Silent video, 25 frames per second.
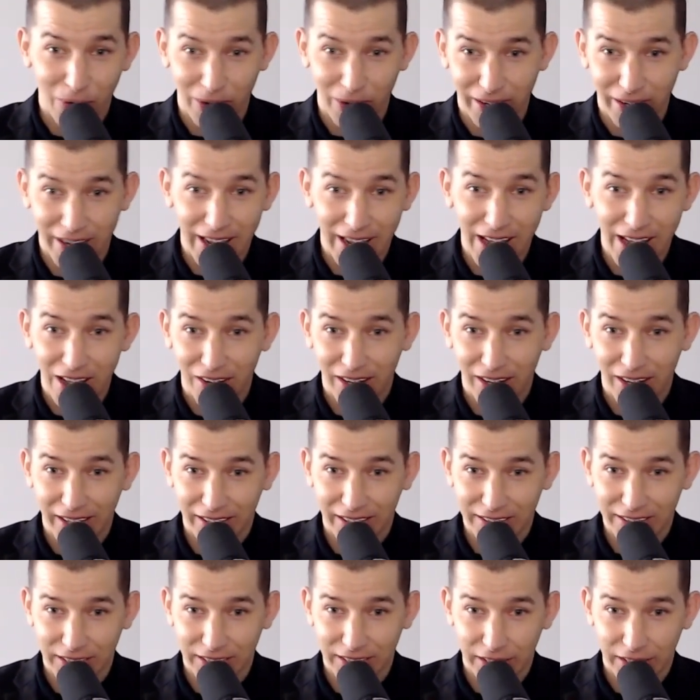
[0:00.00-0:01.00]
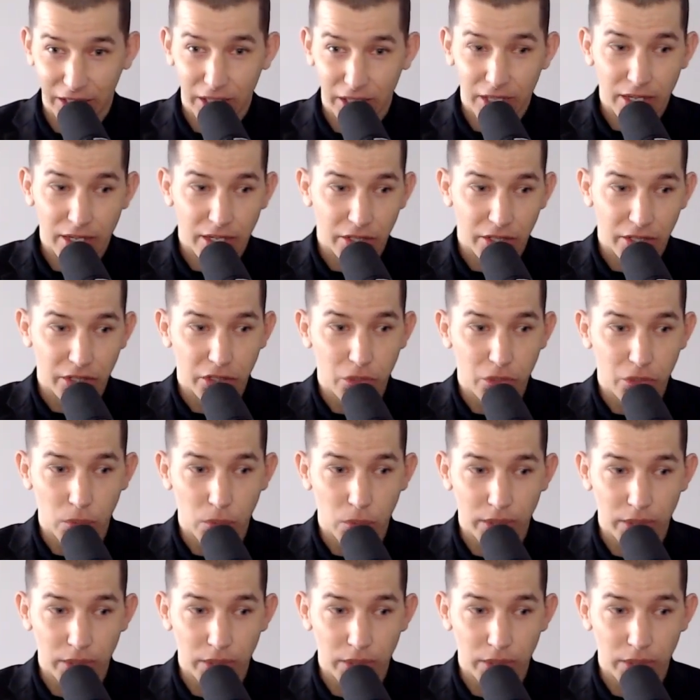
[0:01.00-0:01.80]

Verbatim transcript: are now like because like you